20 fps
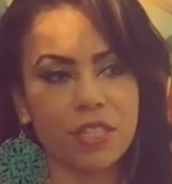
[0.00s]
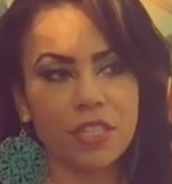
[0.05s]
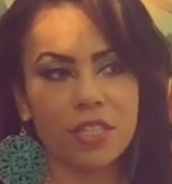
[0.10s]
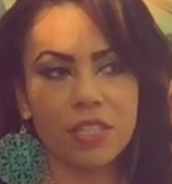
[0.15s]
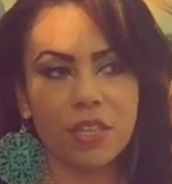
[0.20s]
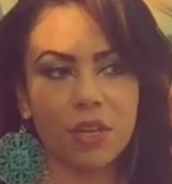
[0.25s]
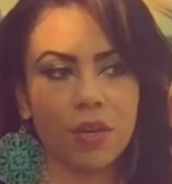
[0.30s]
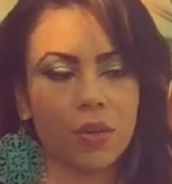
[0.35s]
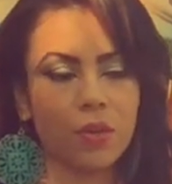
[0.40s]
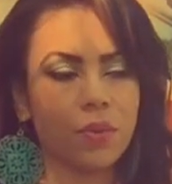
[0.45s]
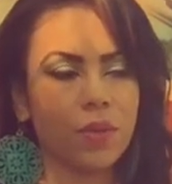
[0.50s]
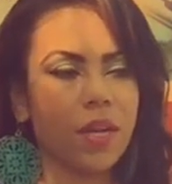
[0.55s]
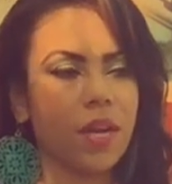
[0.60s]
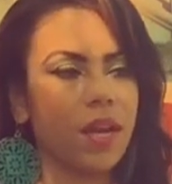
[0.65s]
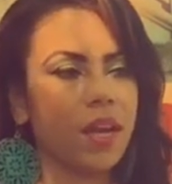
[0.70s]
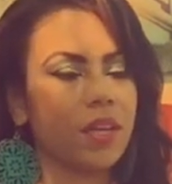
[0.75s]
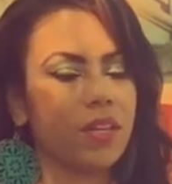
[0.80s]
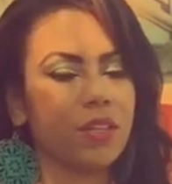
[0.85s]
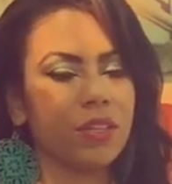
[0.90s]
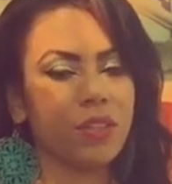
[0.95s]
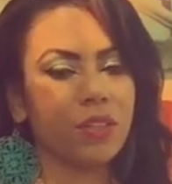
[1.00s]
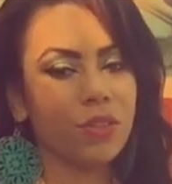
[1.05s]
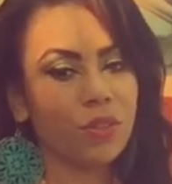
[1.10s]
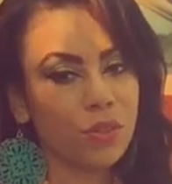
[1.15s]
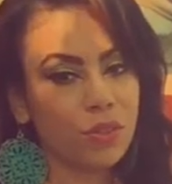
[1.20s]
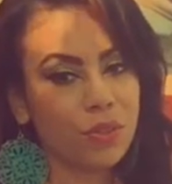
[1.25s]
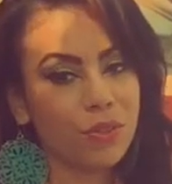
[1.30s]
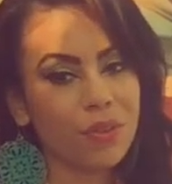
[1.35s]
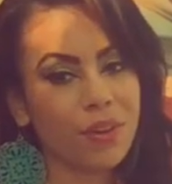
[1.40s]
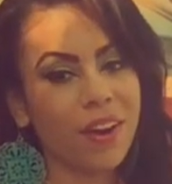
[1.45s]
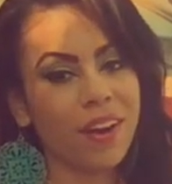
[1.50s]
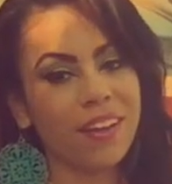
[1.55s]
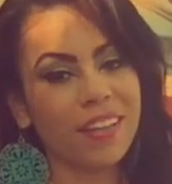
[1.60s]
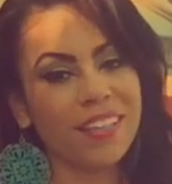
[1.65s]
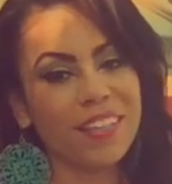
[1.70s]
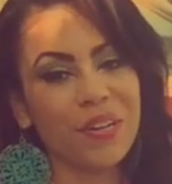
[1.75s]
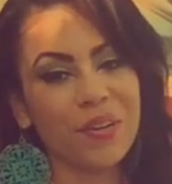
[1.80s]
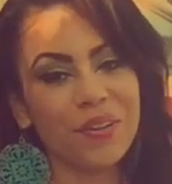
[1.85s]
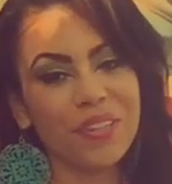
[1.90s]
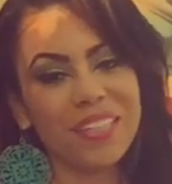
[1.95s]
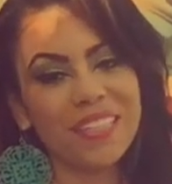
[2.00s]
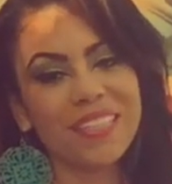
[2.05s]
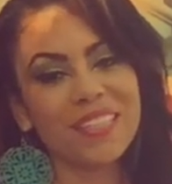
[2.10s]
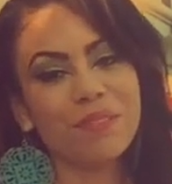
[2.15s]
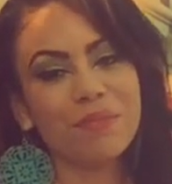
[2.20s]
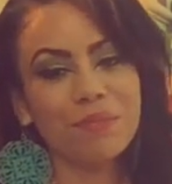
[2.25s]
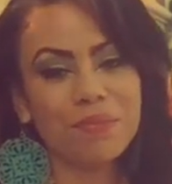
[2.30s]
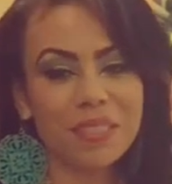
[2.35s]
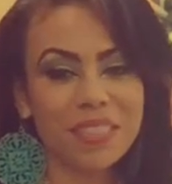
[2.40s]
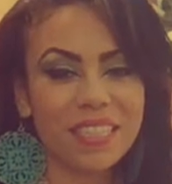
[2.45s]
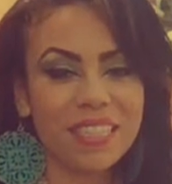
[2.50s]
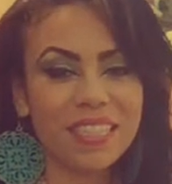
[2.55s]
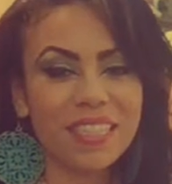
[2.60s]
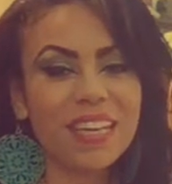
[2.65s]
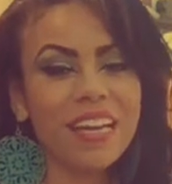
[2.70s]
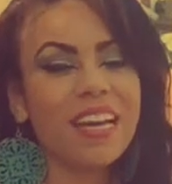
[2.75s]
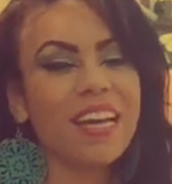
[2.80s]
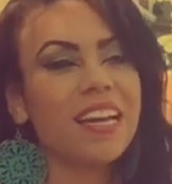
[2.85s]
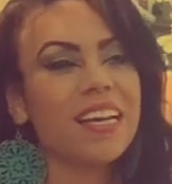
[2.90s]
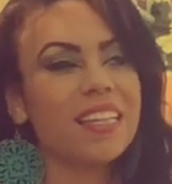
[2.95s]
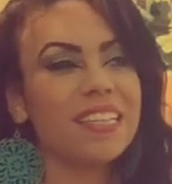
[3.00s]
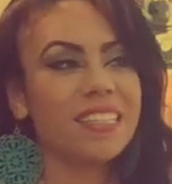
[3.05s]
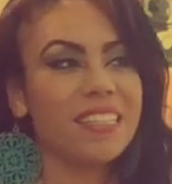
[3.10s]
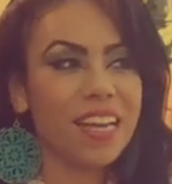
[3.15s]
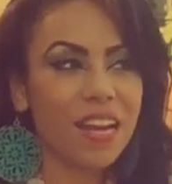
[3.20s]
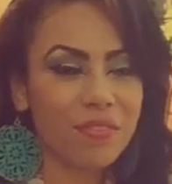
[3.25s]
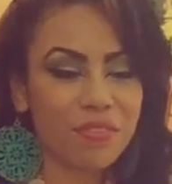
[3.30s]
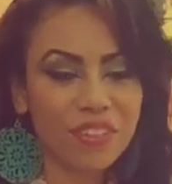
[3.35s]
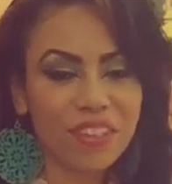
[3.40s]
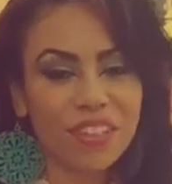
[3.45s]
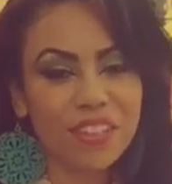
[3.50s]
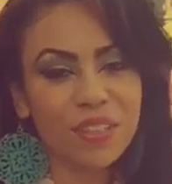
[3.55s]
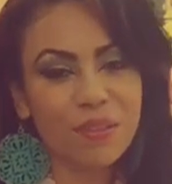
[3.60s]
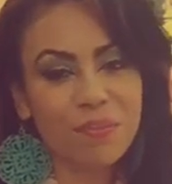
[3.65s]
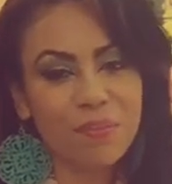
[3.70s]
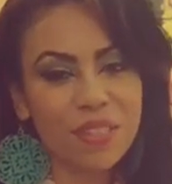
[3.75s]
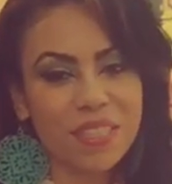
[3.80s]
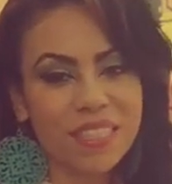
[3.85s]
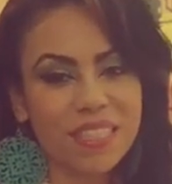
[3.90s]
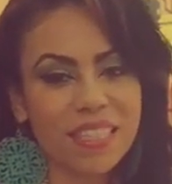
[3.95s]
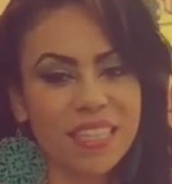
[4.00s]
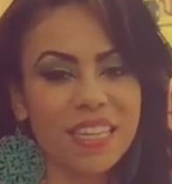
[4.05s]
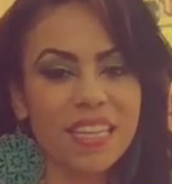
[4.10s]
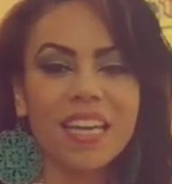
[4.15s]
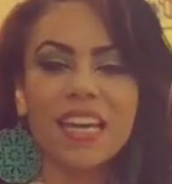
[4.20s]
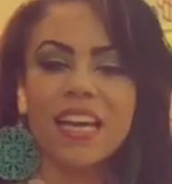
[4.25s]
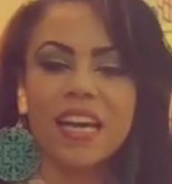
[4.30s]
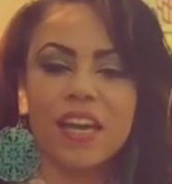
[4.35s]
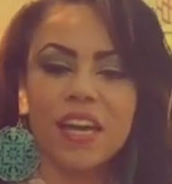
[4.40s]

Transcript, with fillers: So you are going to be definitely busy,